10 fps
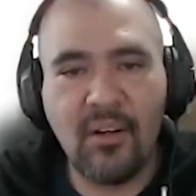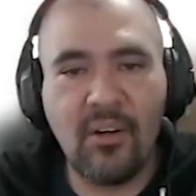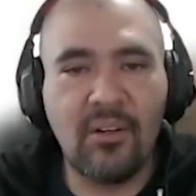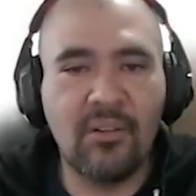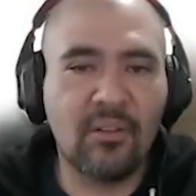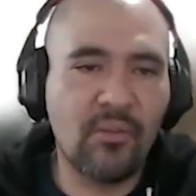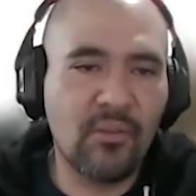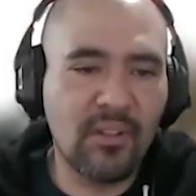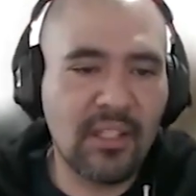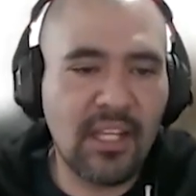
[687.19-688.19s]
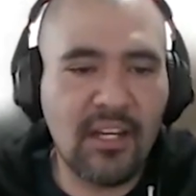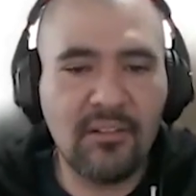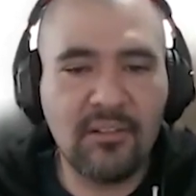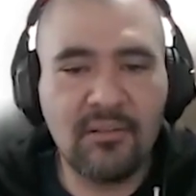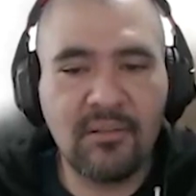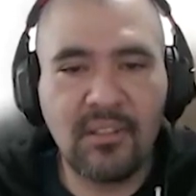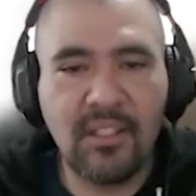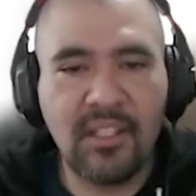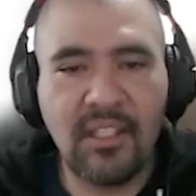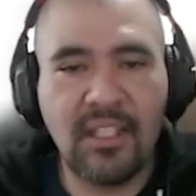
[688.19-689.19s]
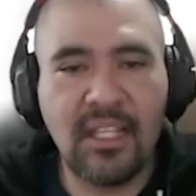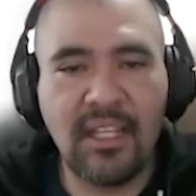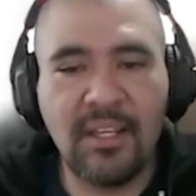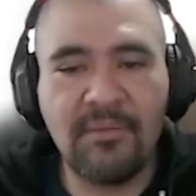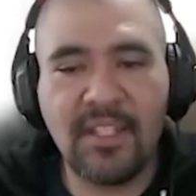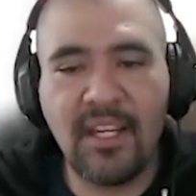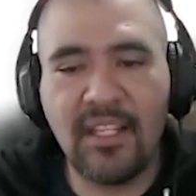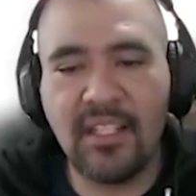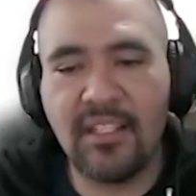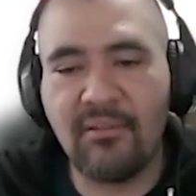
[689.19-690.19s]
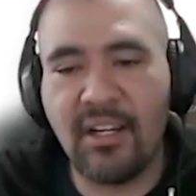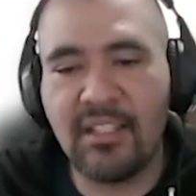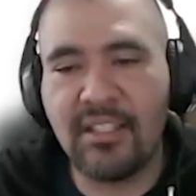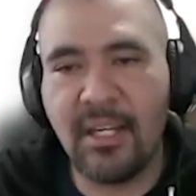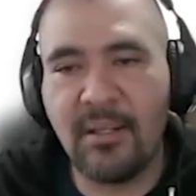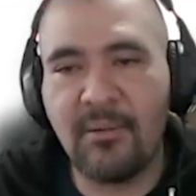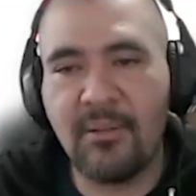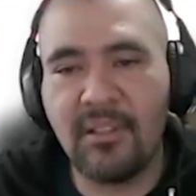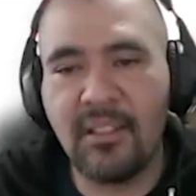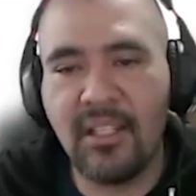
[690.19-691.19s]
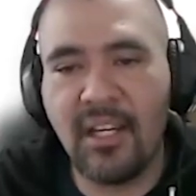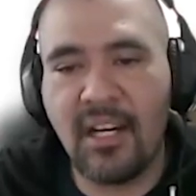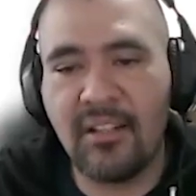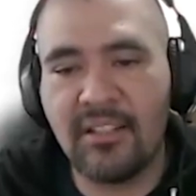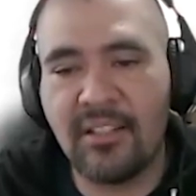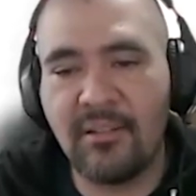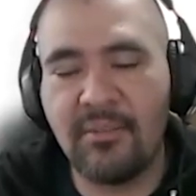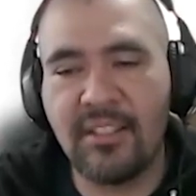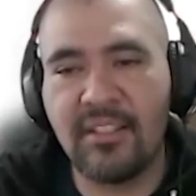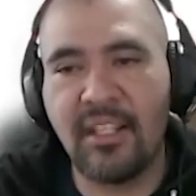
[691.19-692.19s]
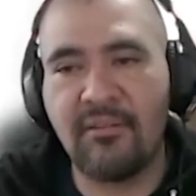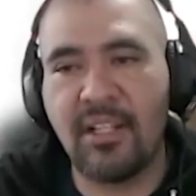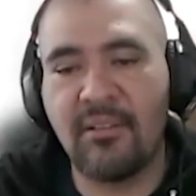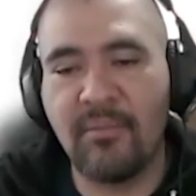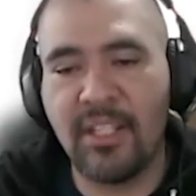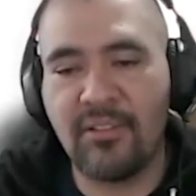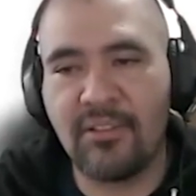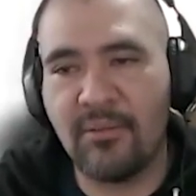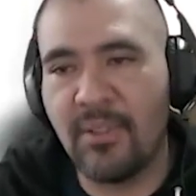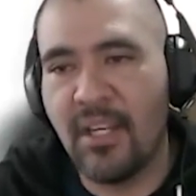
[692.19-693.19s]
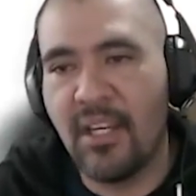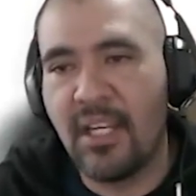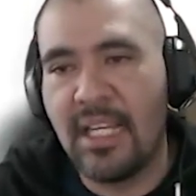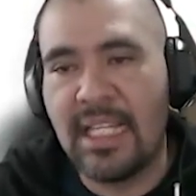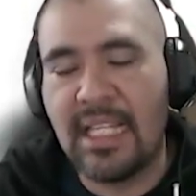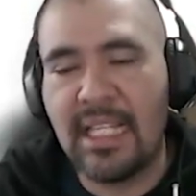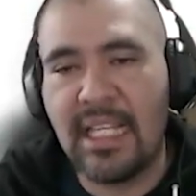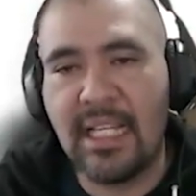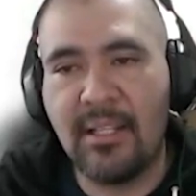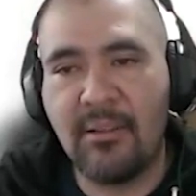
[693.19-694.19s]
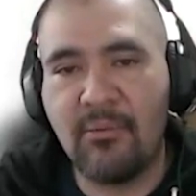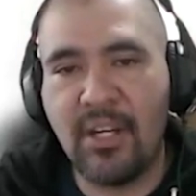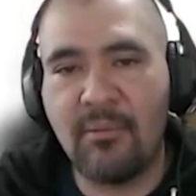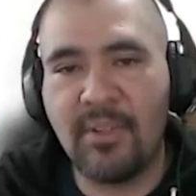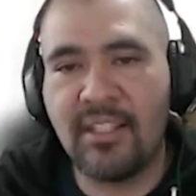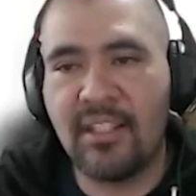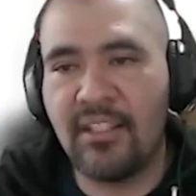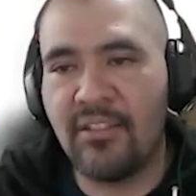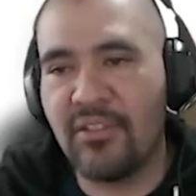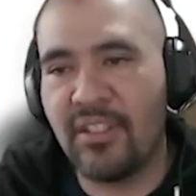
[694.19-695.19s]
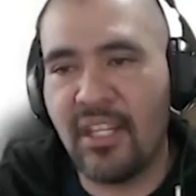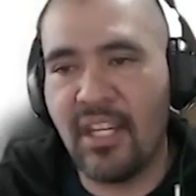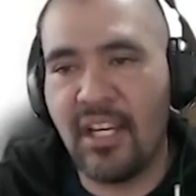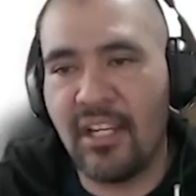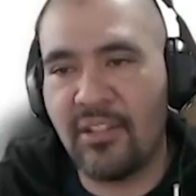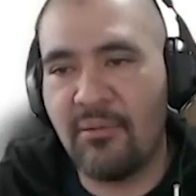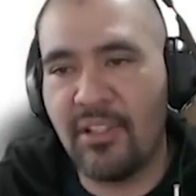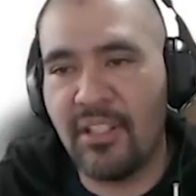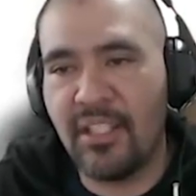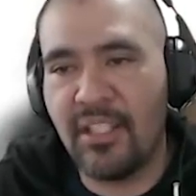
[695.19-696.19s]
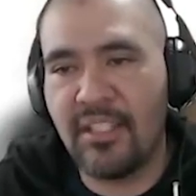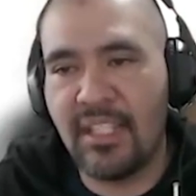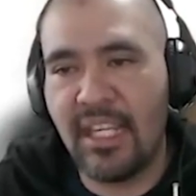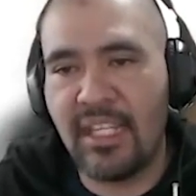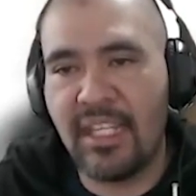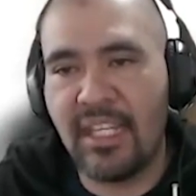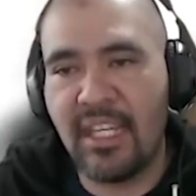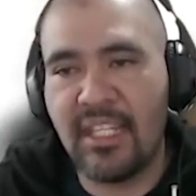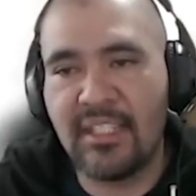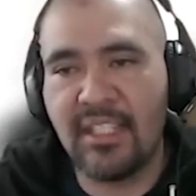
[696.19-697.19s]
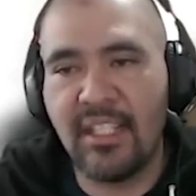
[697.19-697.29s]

on Google Cloud. In the left side, in the right side are the services around Microsoft. We are basically using Kubernetes, AKS,